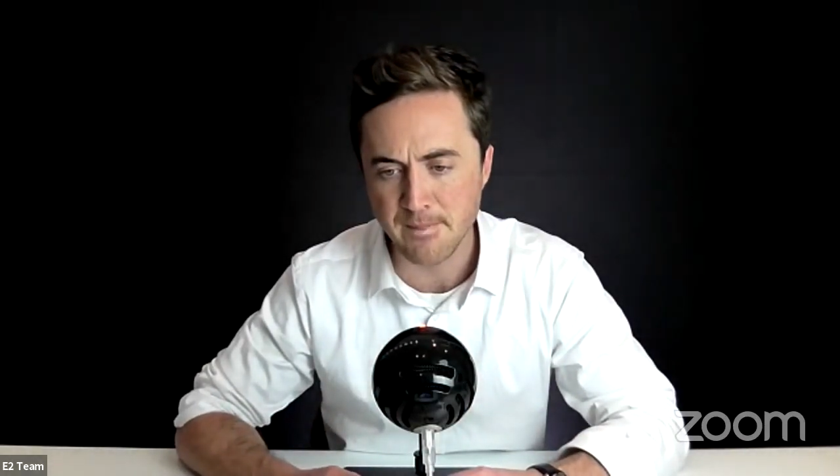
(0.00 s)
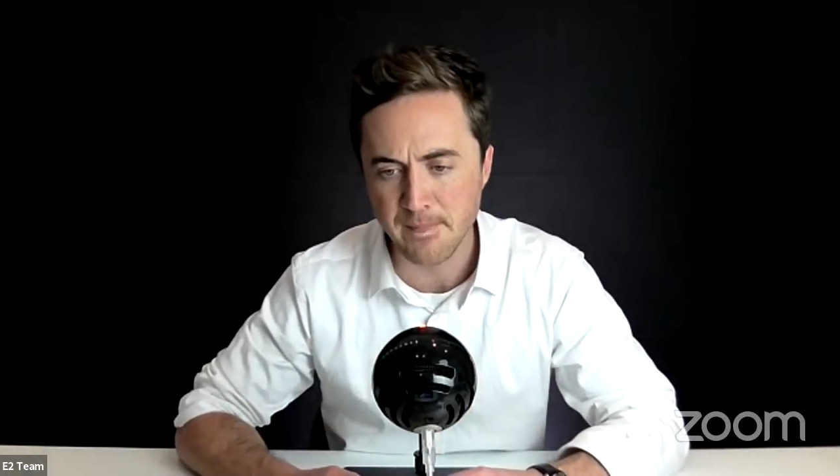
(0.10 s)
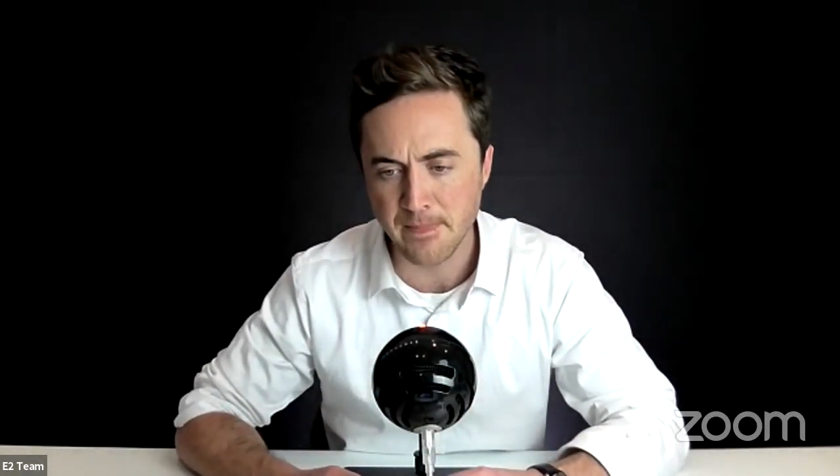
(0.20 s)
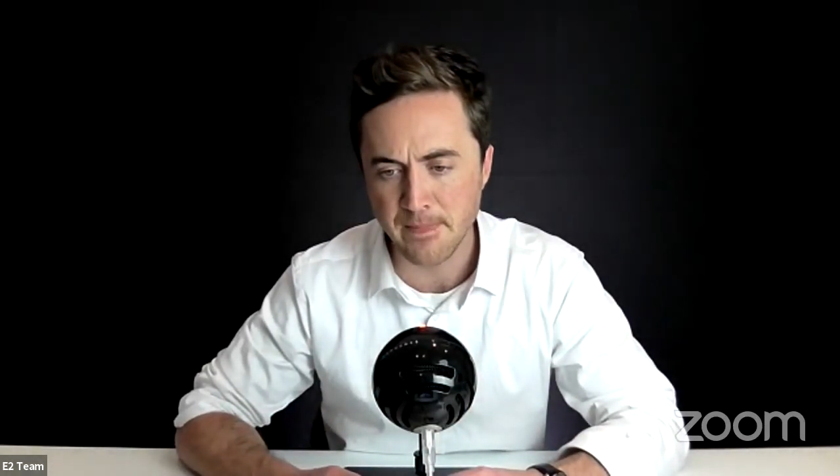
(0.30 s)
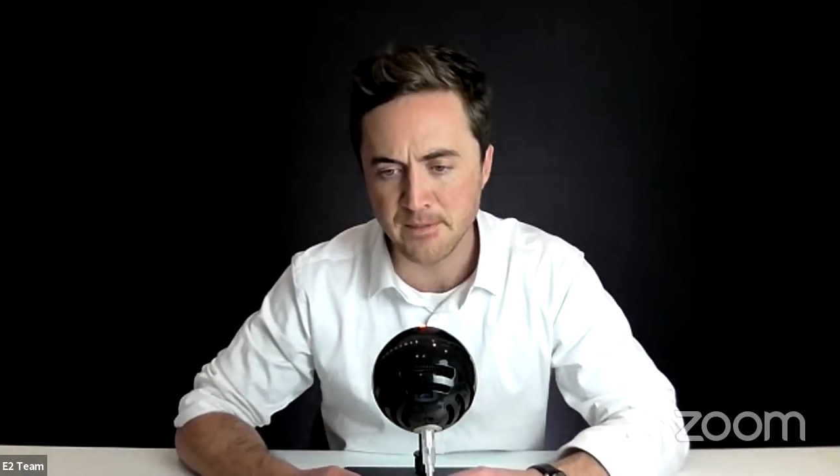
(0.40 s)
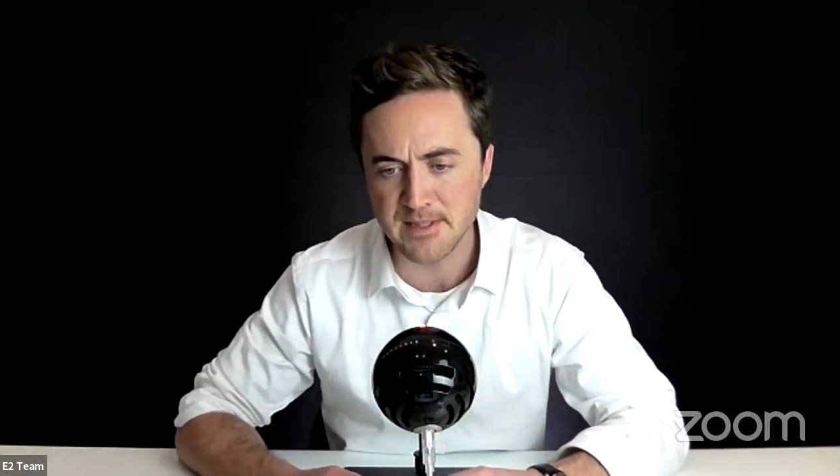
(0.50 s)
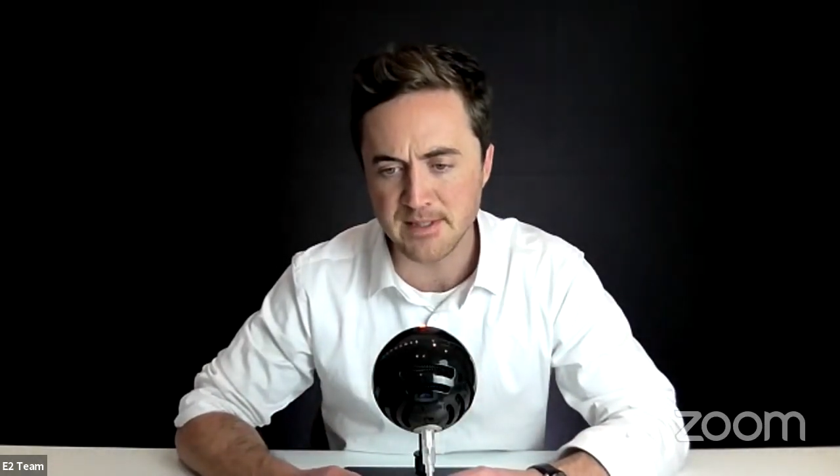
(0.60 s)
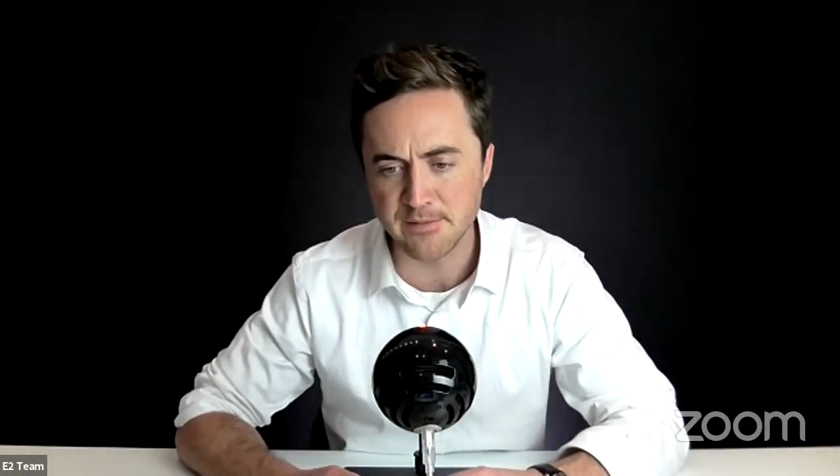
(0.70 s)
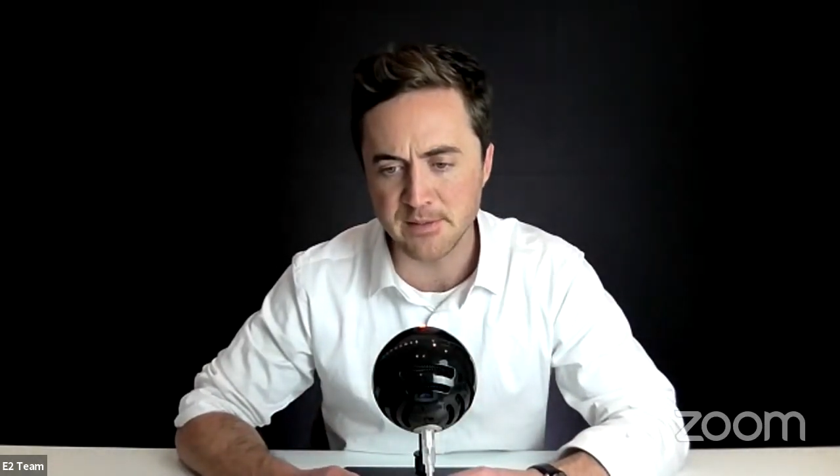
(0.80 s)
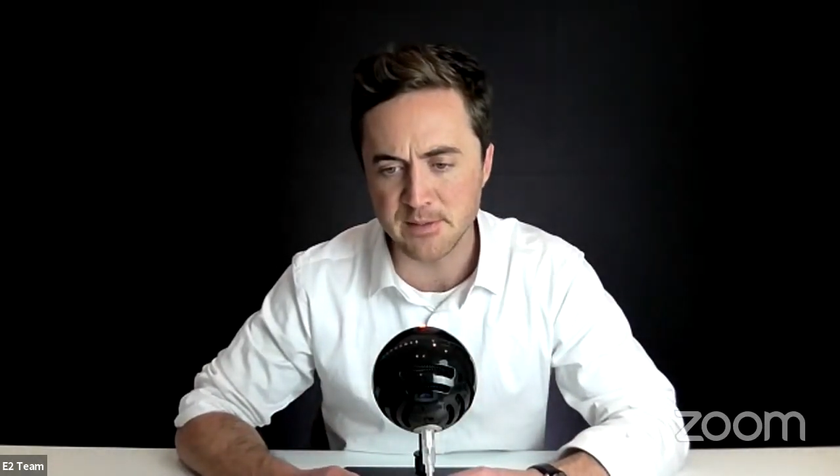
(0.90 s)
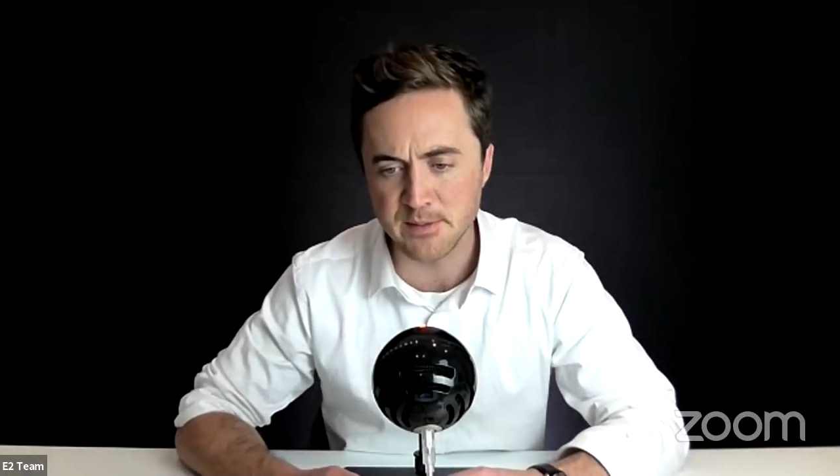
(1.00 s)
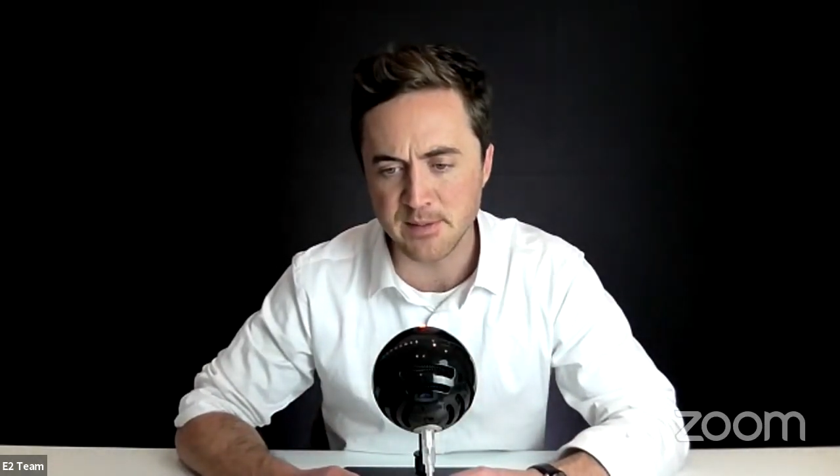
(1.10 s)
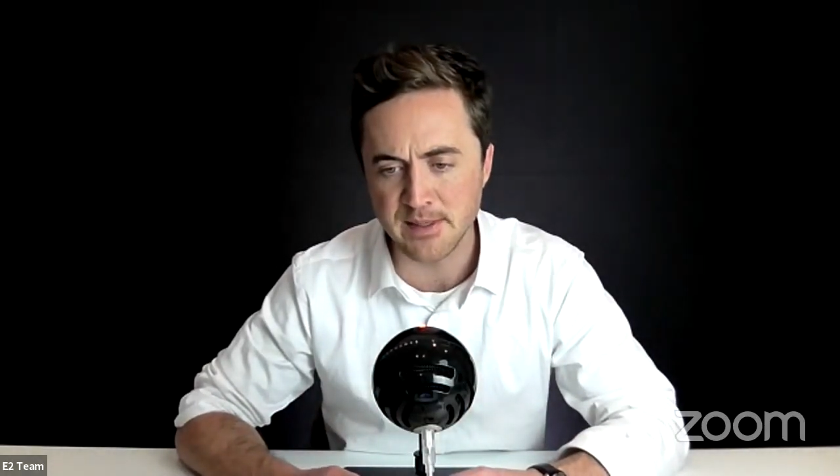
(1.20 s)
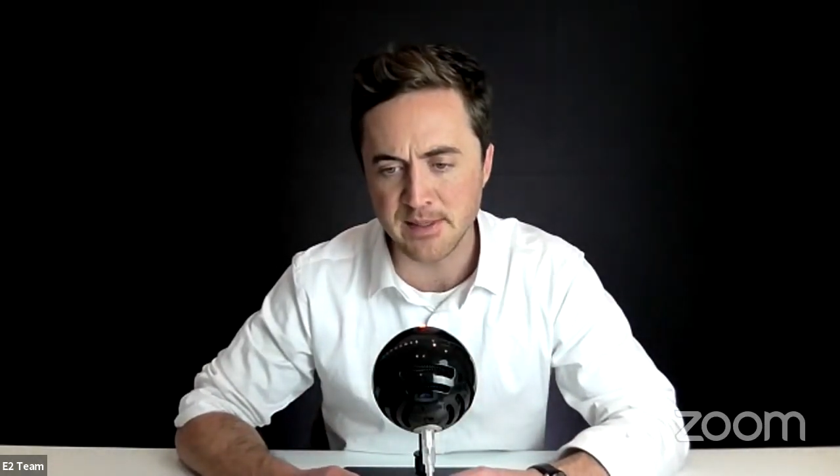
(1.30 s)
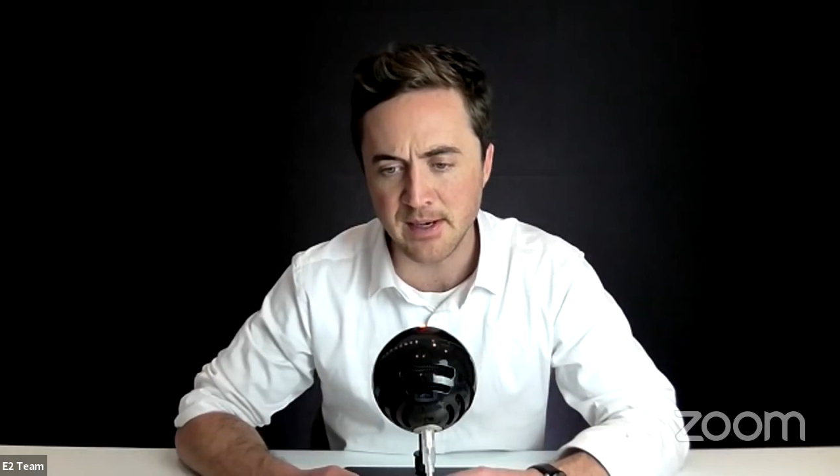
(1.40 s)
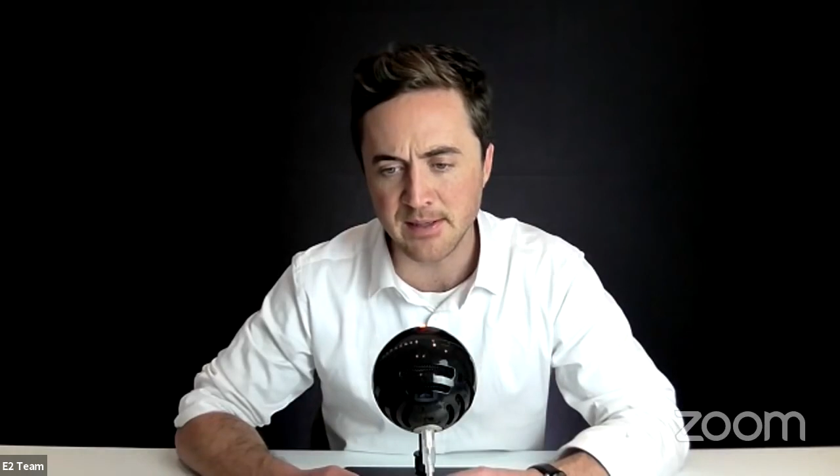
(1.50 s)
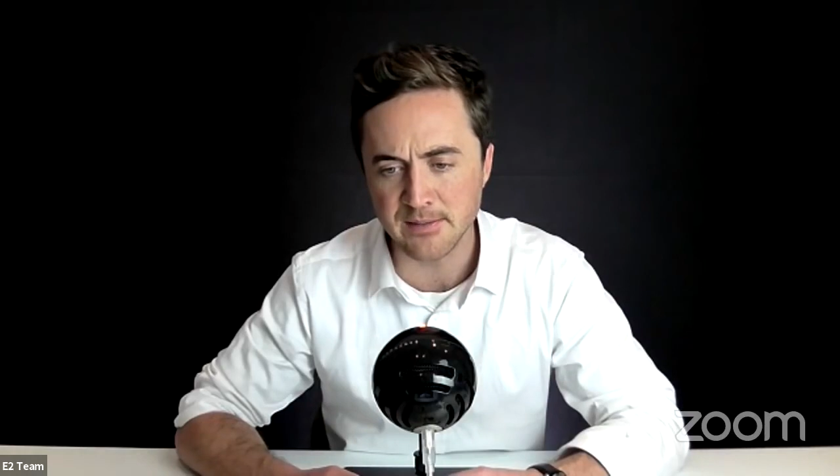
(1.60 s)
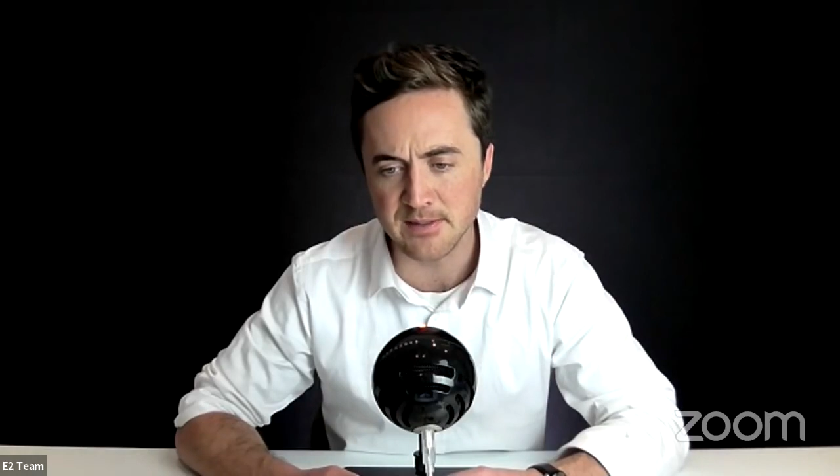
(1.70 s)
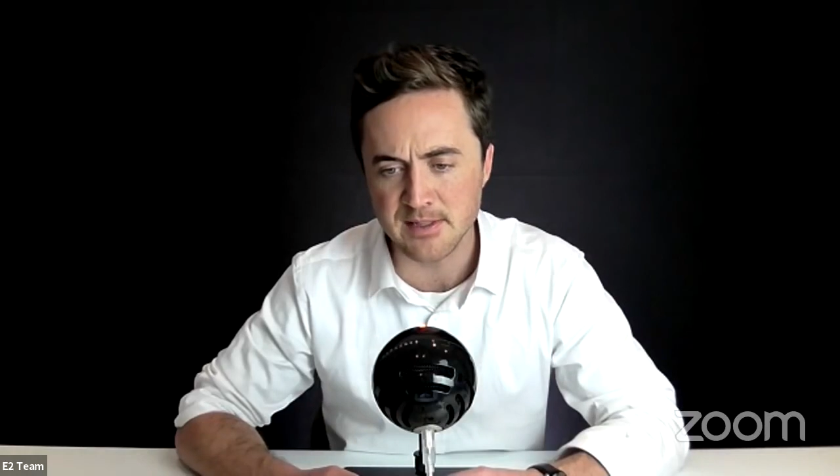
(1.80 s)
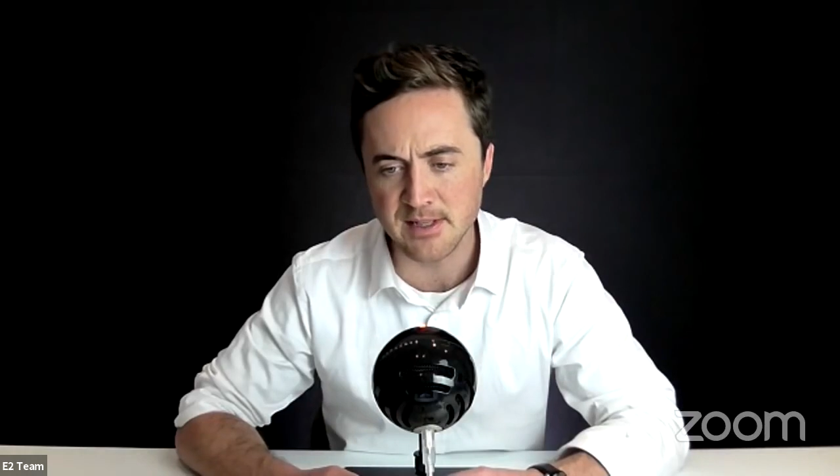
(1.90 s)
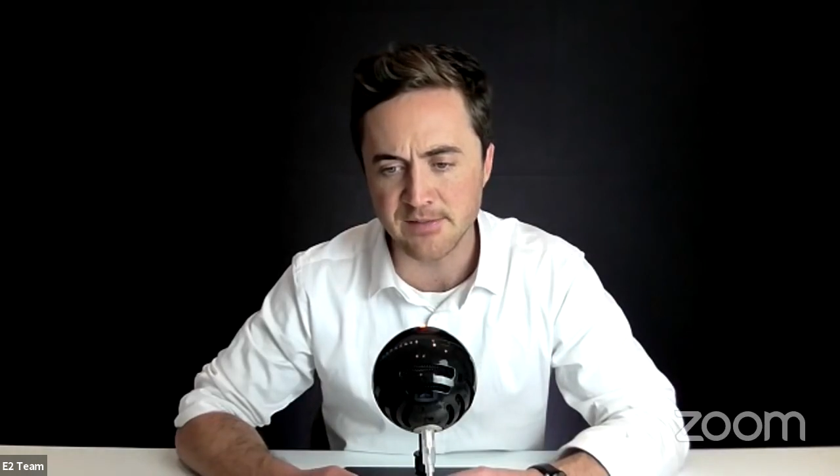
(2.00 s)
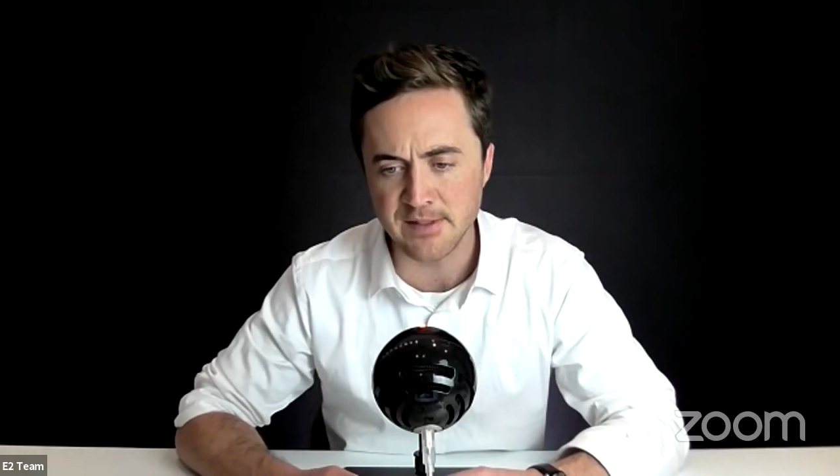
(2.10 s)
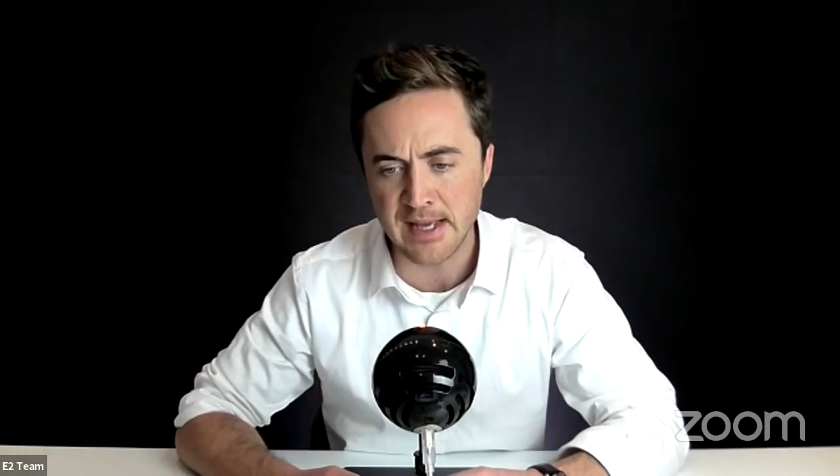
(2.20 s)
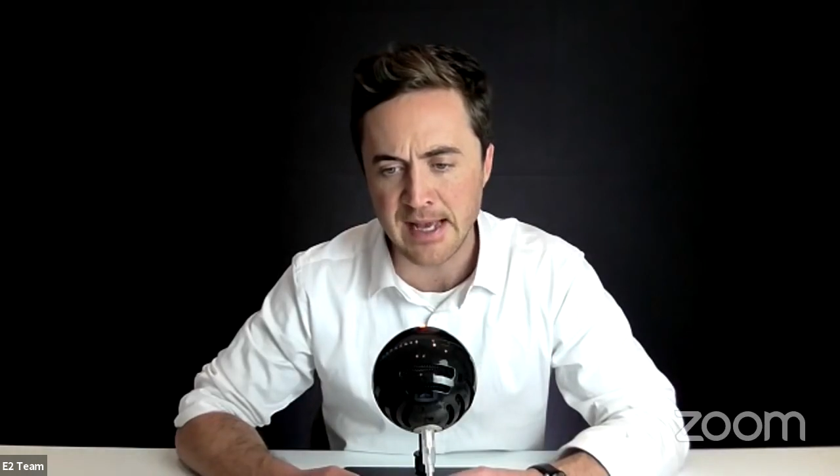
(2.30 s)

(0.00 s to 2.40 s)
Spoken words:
What's the difference between an IELTS 7,